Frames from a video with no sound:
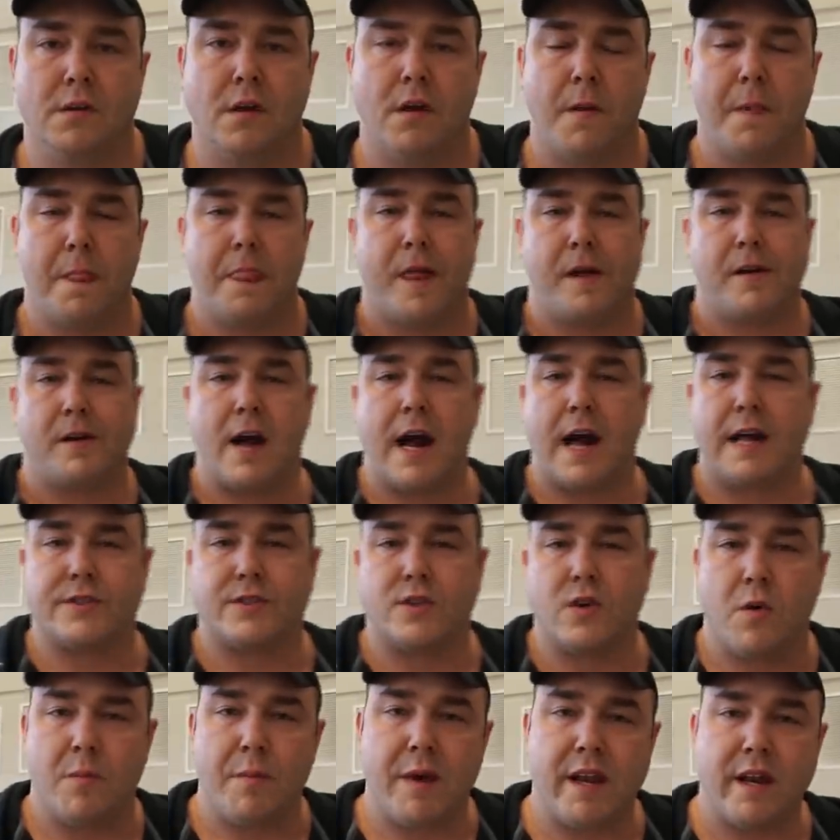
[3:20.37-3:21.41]
All right,
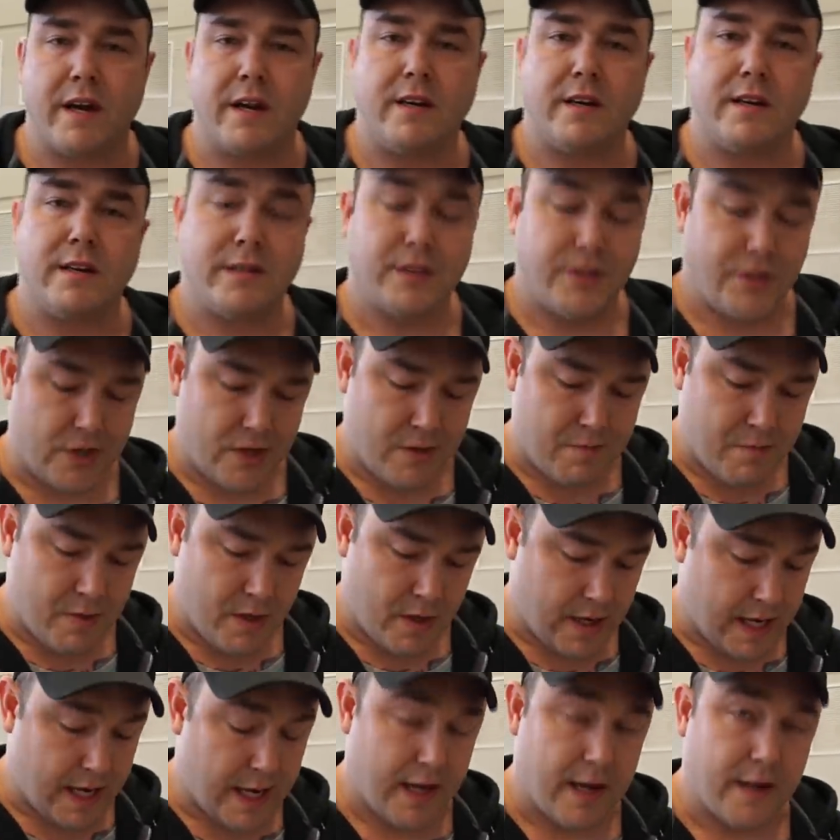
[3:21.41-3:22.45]
so I made it into the gym
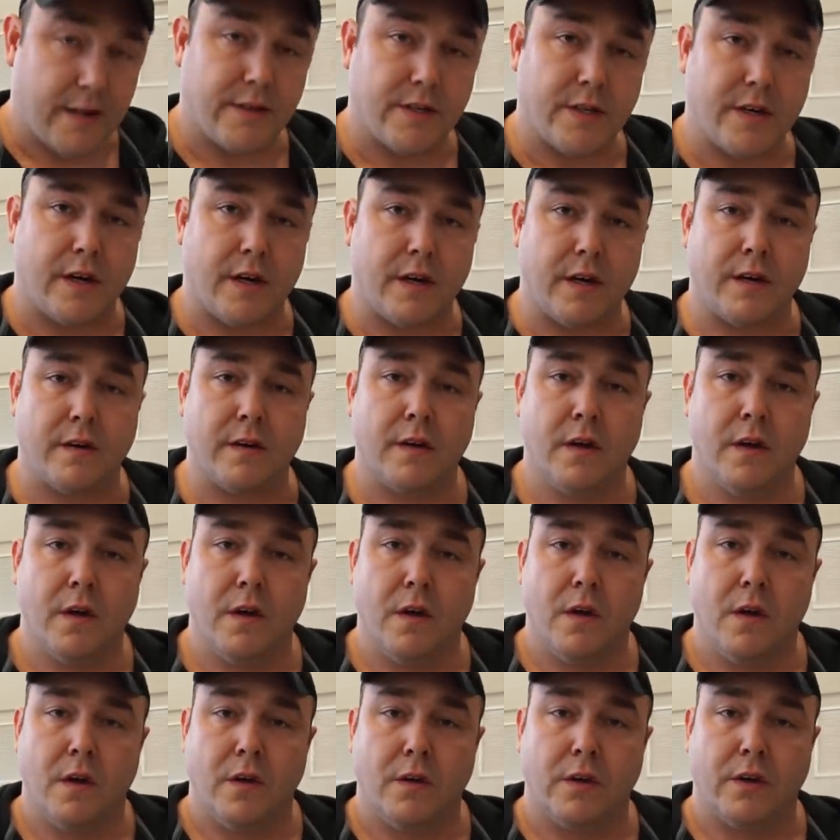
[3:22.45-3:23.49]
and uh,
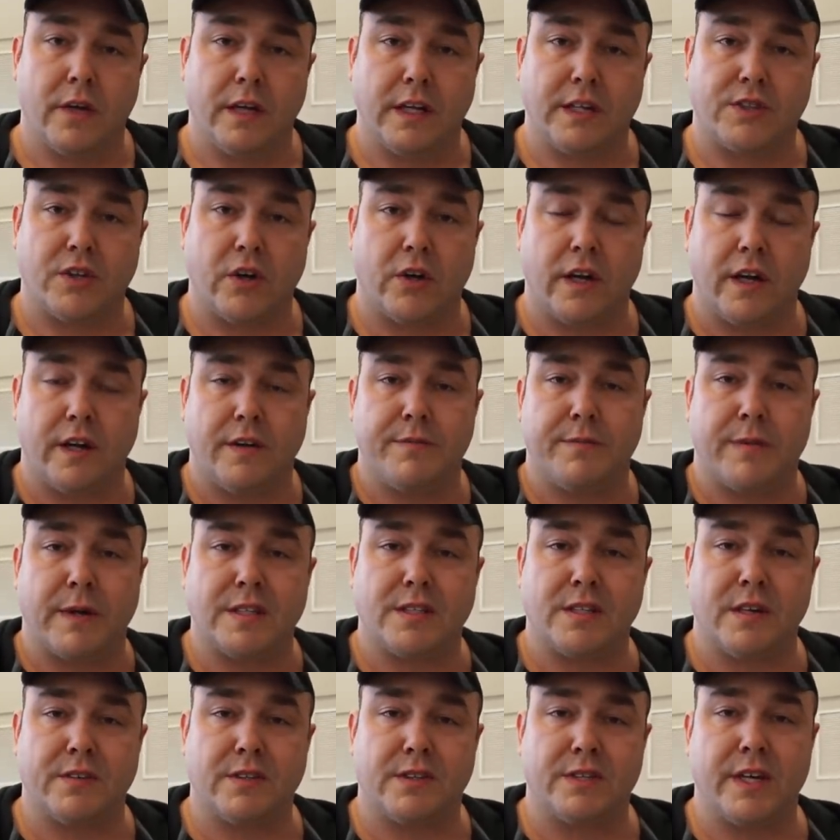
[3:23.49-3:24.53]
gonna start getting
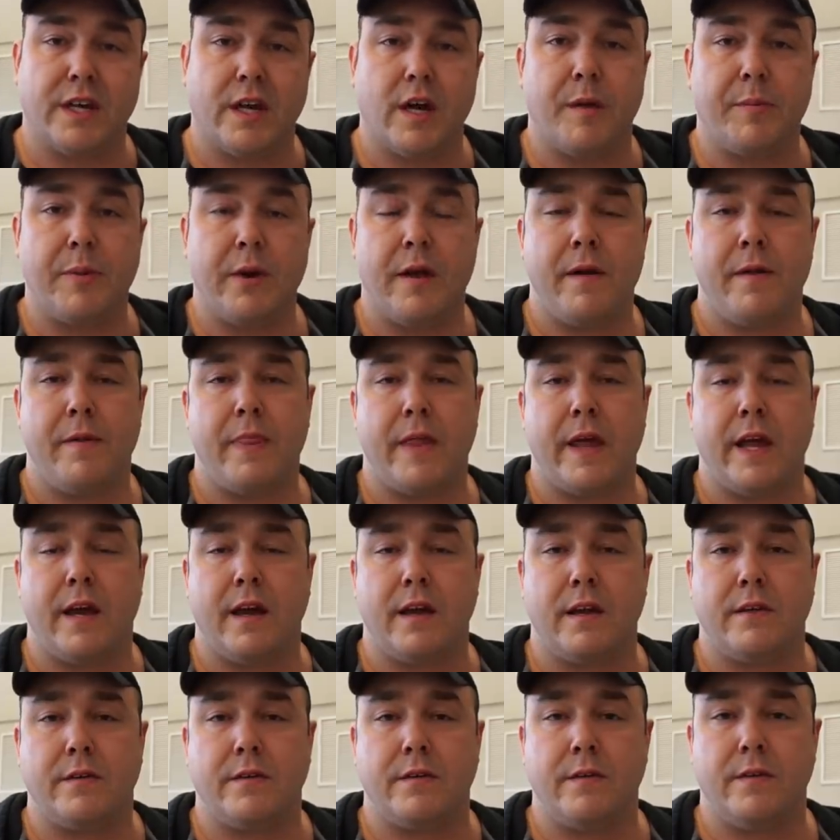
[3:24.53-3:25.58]
myself set up.
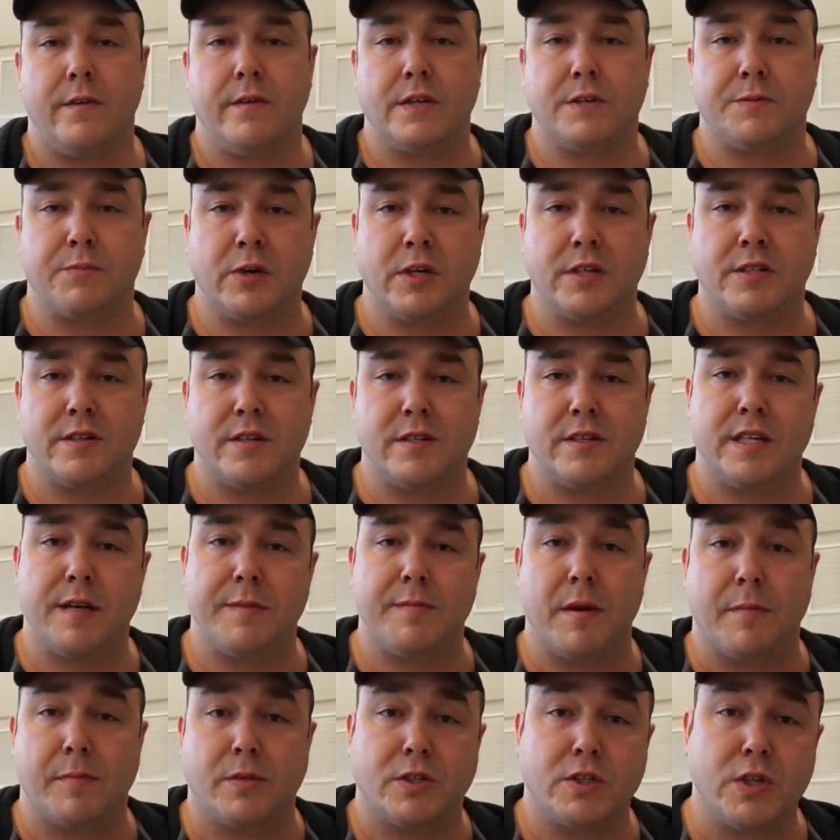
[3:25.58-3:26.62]
And this brings in
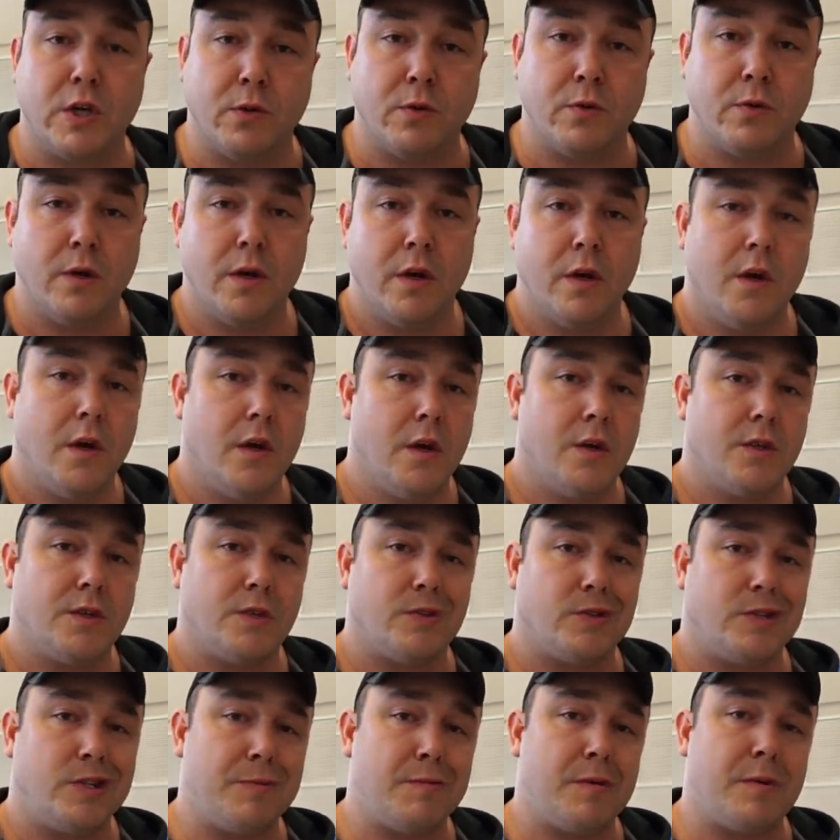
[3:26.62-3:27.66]
tip number two.
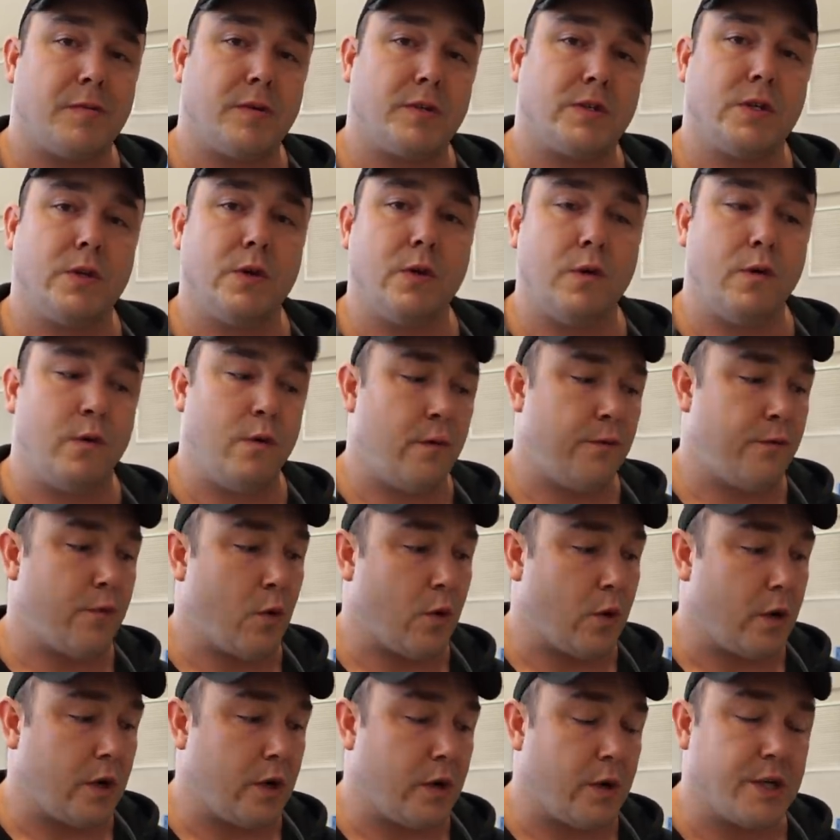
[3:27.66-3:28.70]
So tip number two
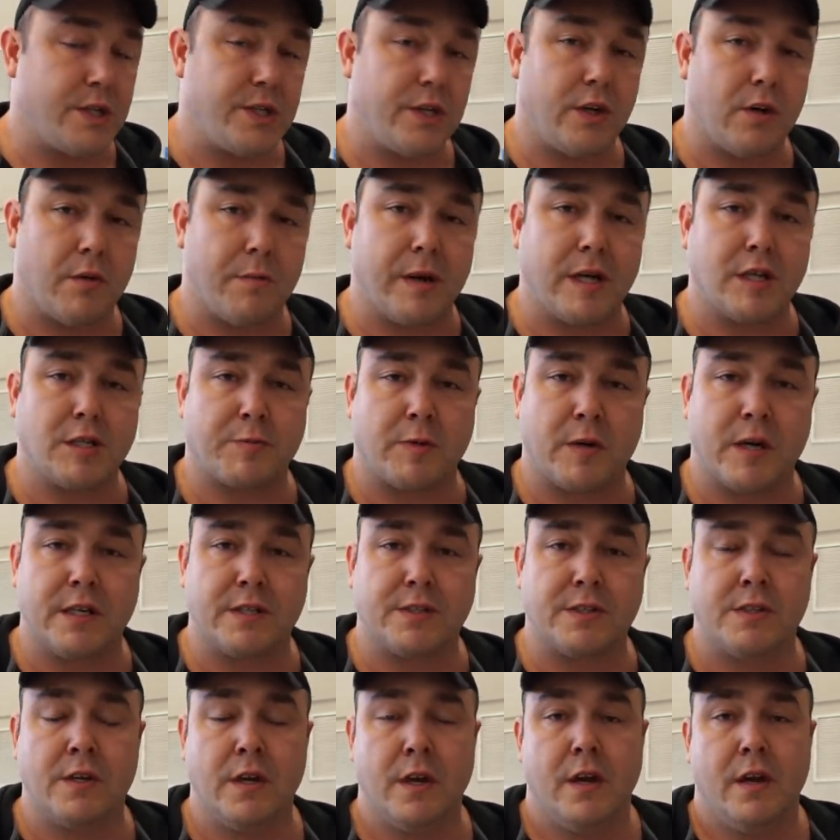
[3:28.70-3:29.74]
for increasing your bench
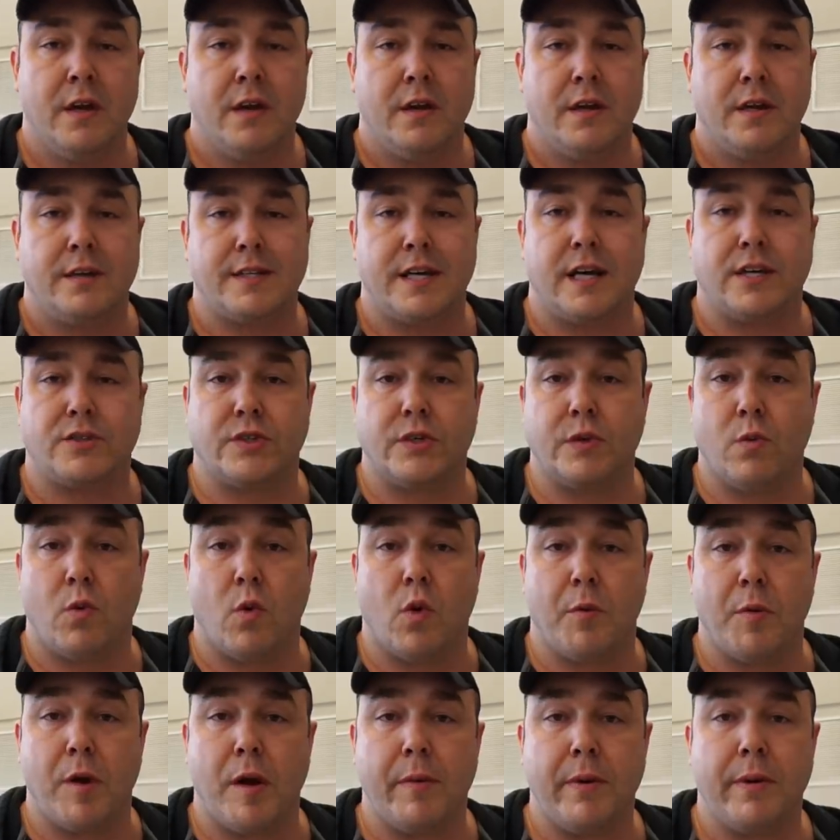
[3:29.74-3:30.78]
press is actually
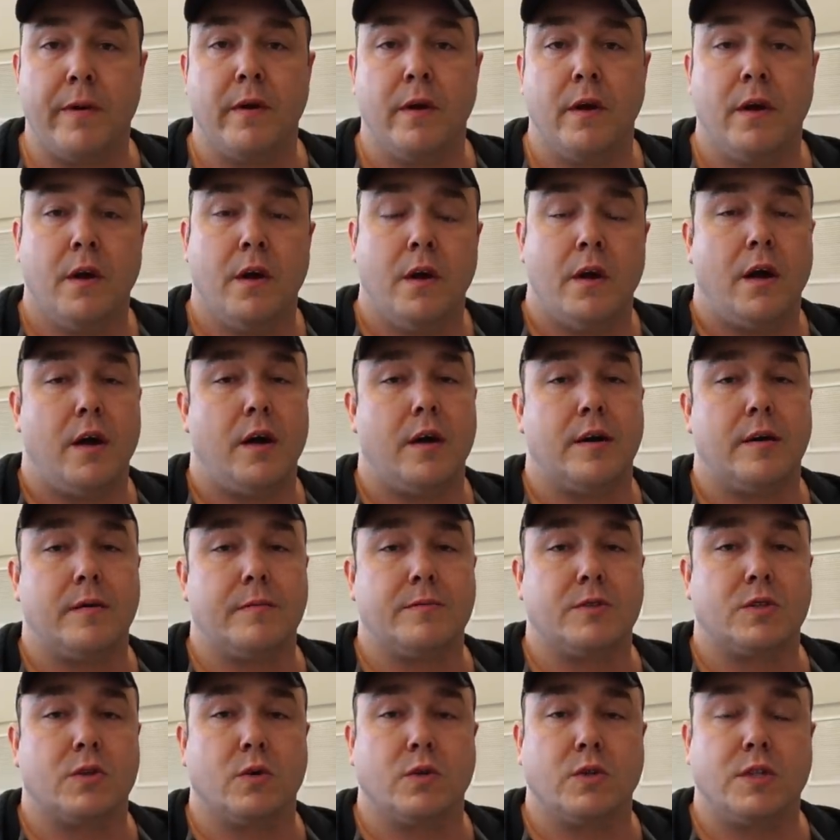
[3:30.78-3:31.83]
warm up.
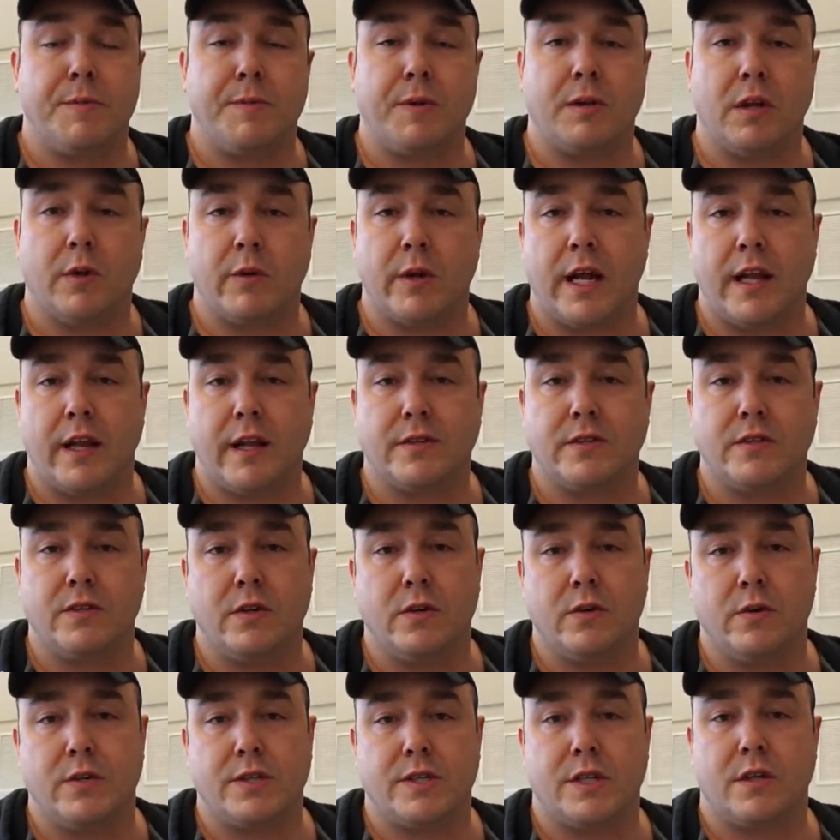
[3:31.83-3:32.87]
Um, so typically what I like to
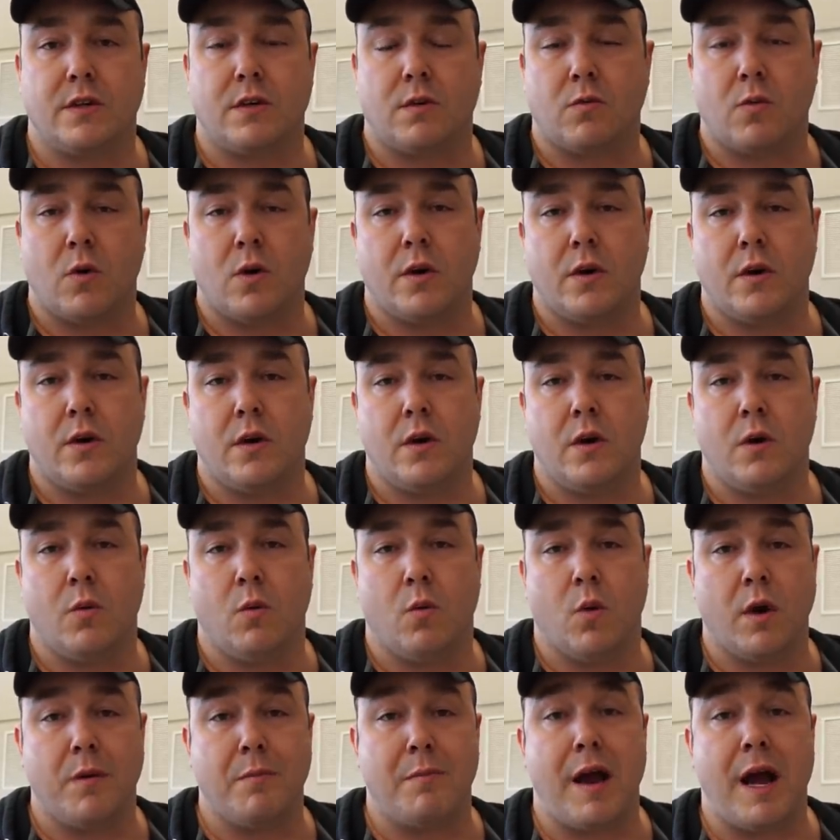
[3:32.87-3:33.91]
do is either run
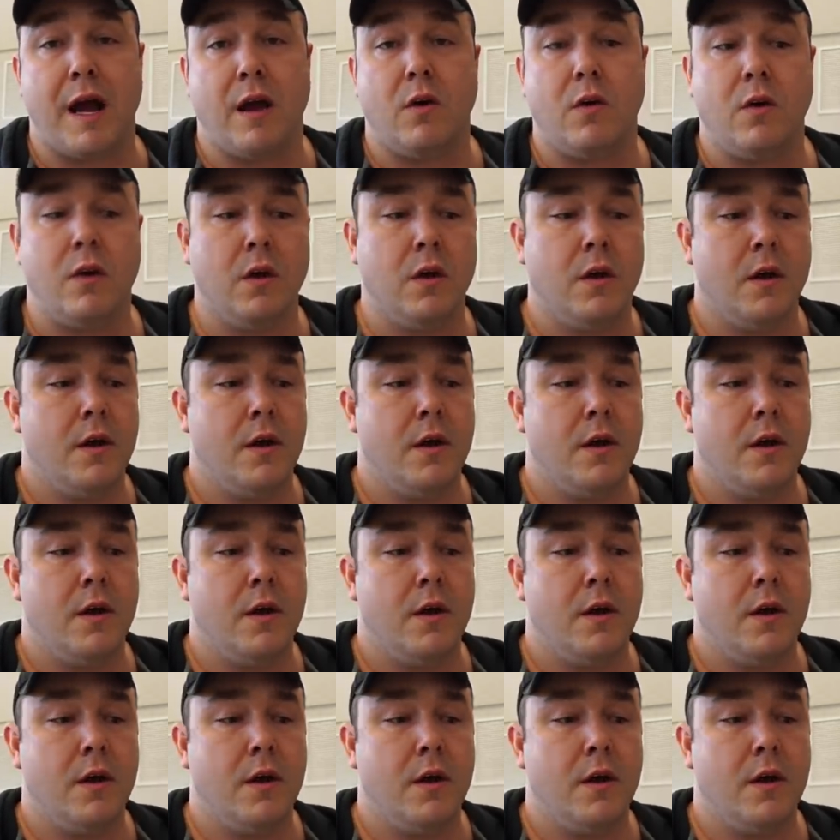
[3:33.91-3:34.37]
one mile